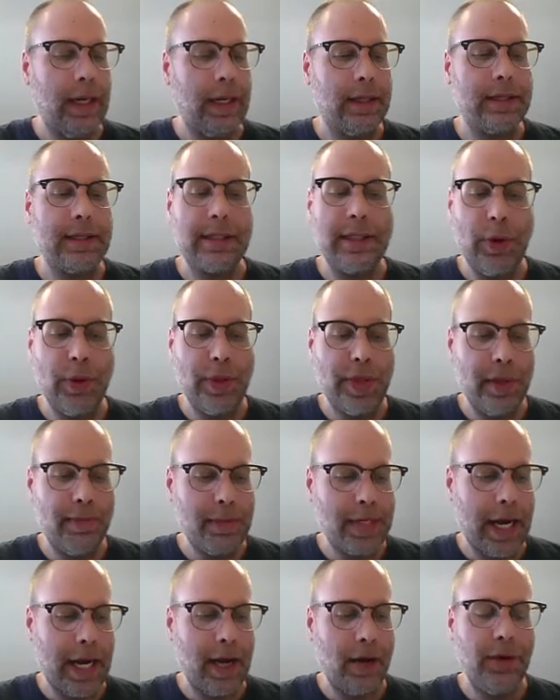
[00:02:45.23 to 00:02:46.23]
Slow
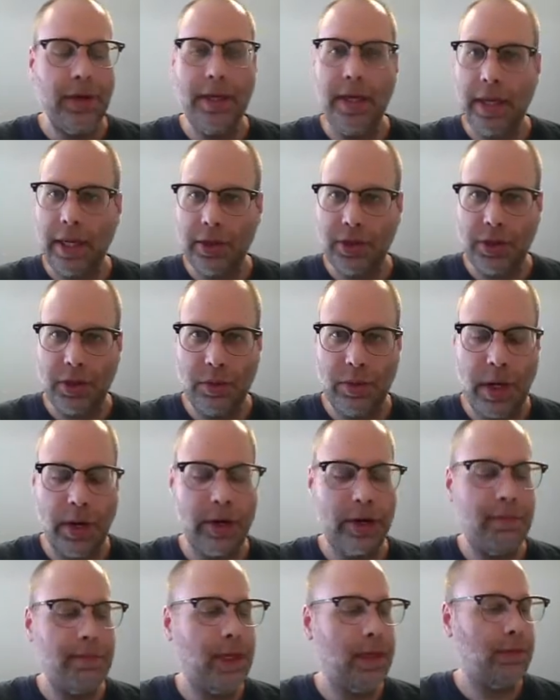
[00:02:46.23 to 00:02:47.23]
them down as you
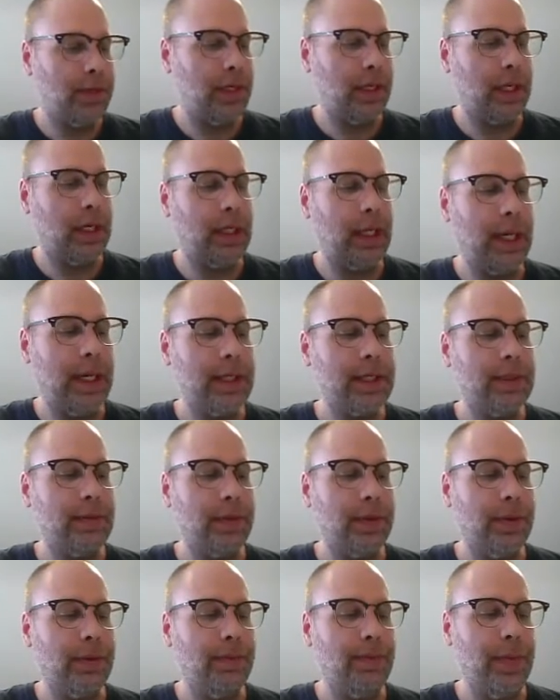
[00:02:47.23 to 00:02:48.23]
welcome them to the
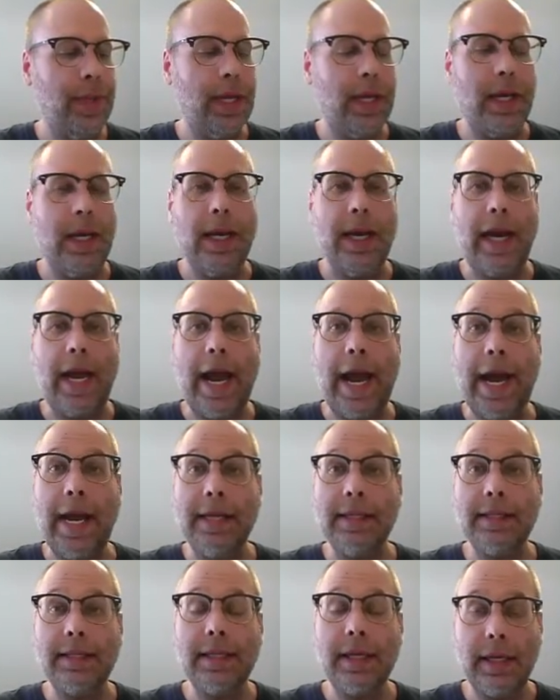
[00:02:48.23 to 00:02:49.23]
classroom.
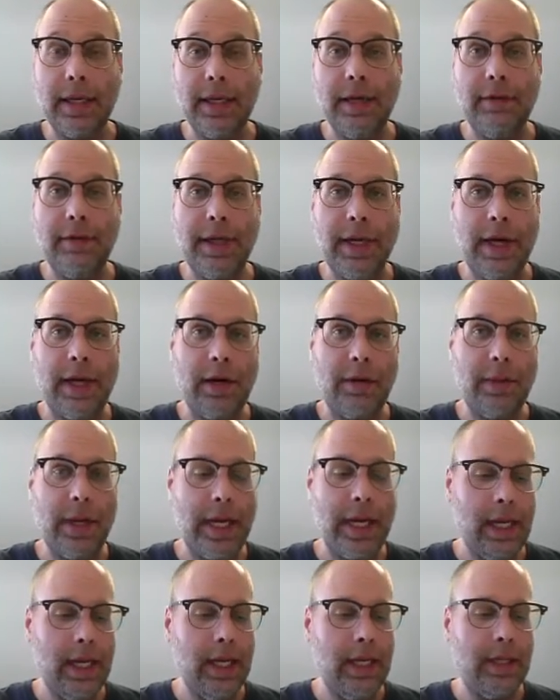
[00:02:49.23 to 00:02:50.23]
Ask if they are
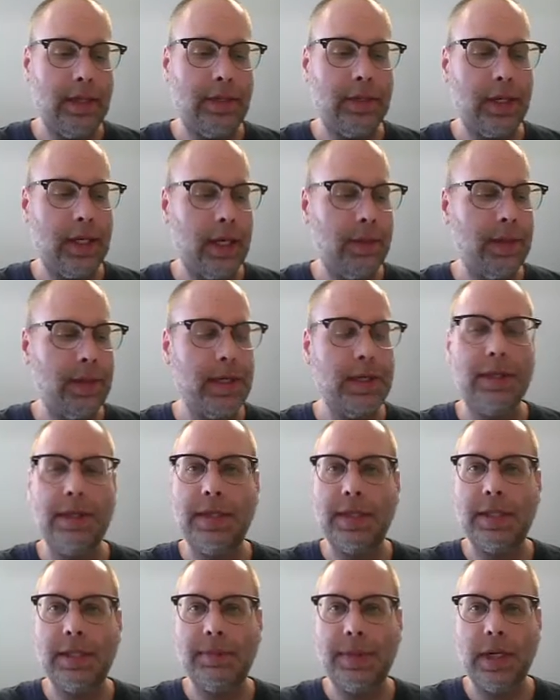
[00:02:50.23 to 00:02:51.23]
ready to come into
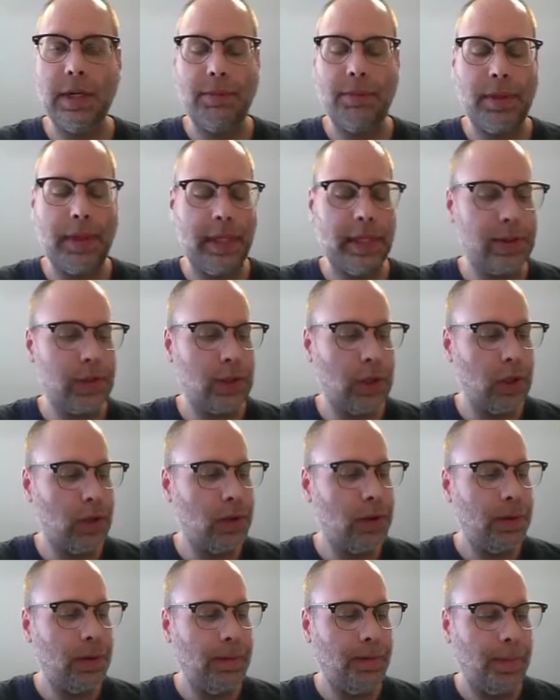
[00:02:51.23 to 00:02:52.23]
the Spirit Play
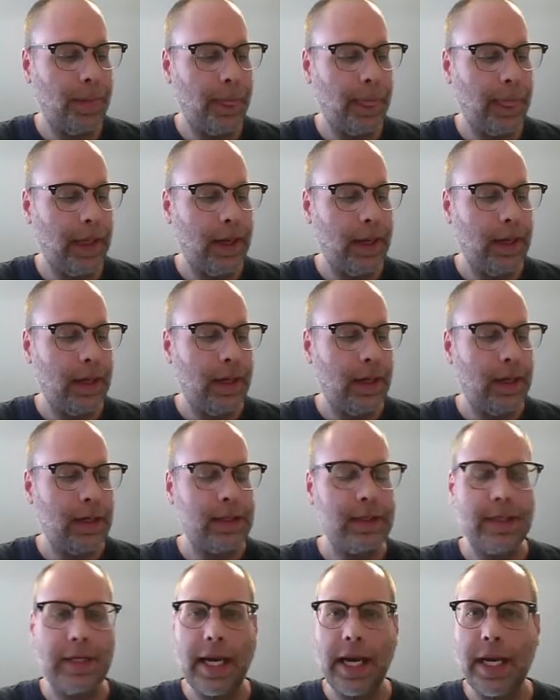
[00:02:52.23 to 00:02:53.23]
circle.
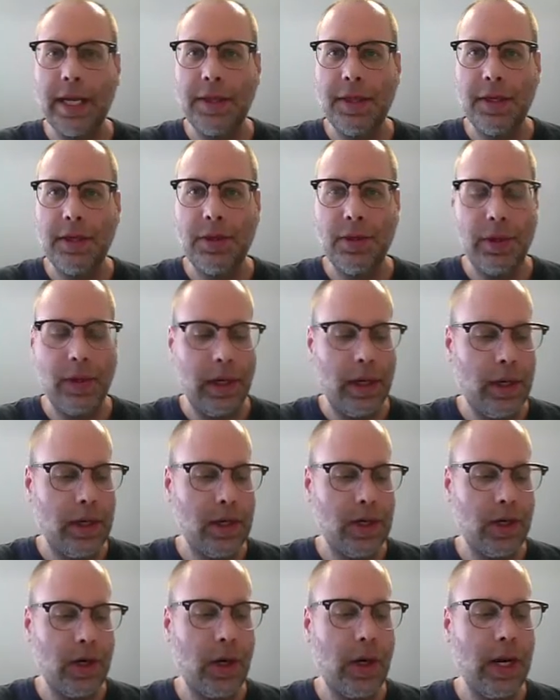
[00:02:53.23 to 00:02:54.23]
Stay at the door
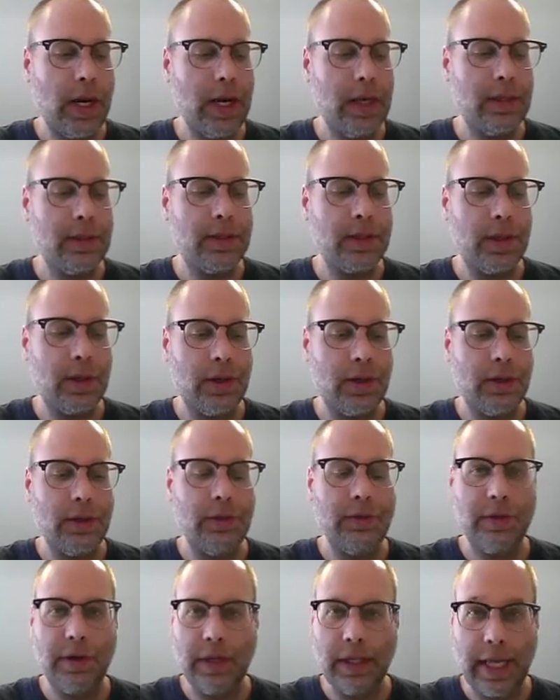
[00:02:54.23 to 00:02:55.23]
during
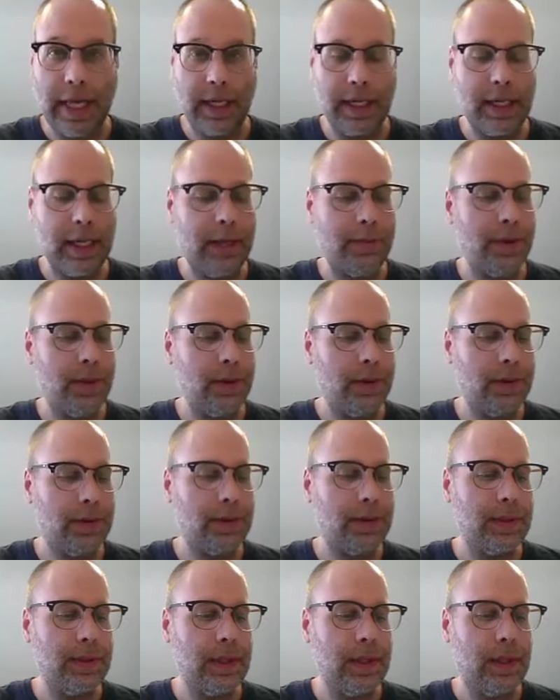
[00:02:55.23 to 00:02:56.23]
circle for
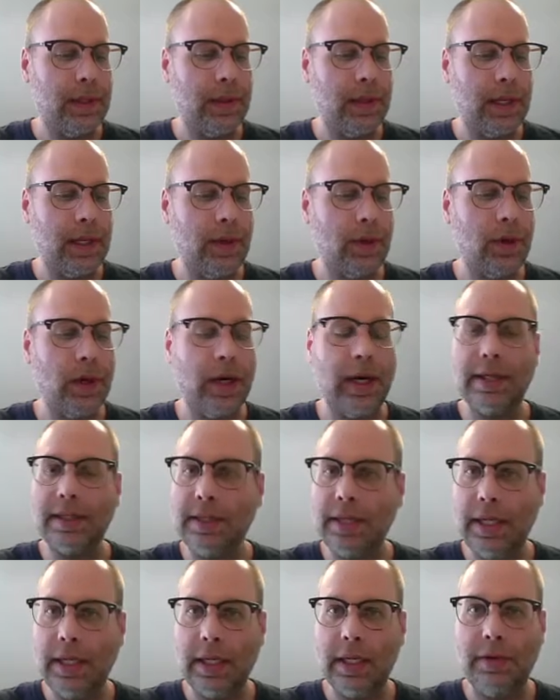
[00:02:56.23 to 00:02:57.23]
latecomers, or
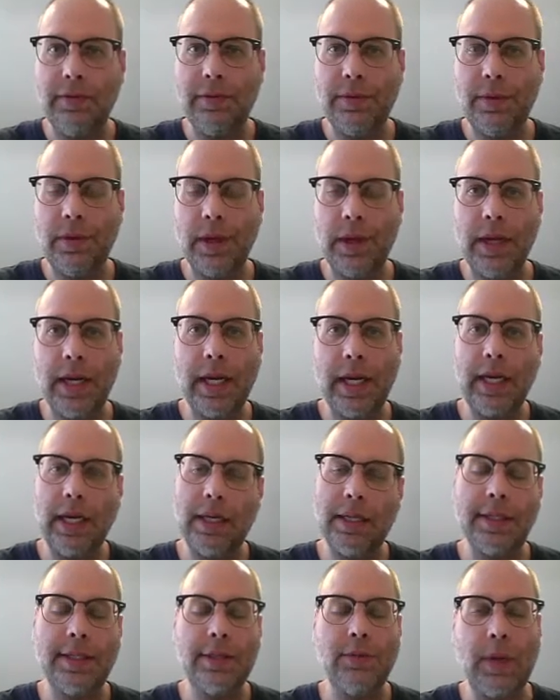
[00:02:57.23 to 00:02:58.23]
as needed for any
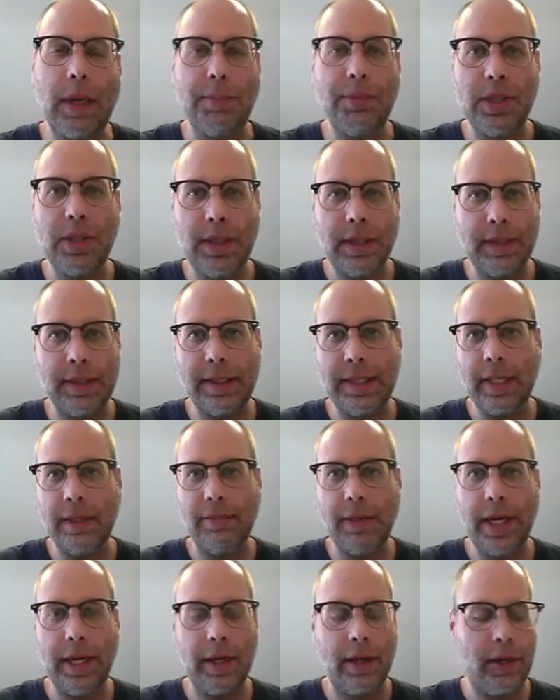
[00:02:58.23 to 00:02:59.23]
disruptions that
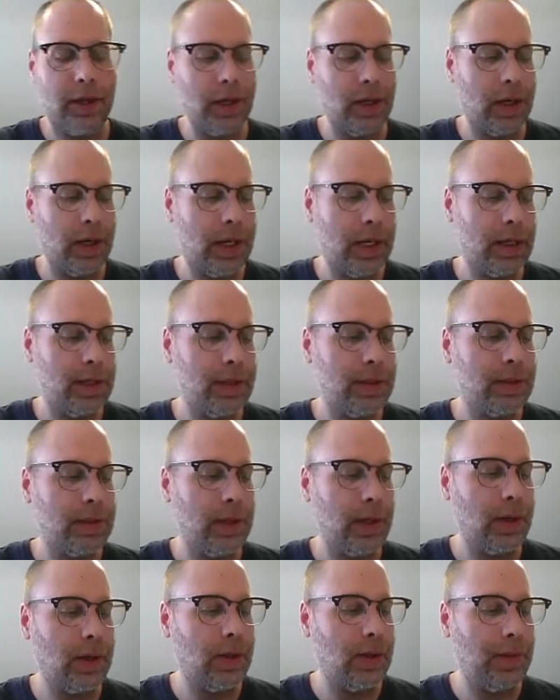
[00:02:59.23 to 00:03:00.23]
might occur in the
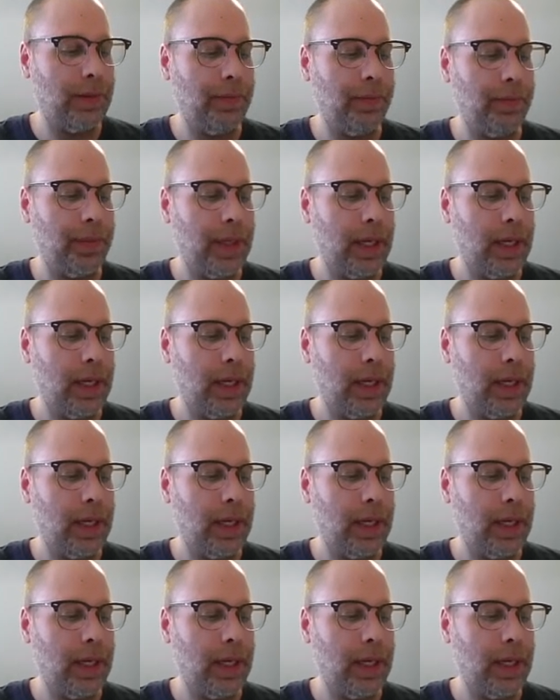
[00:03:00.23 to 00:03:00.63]
circle.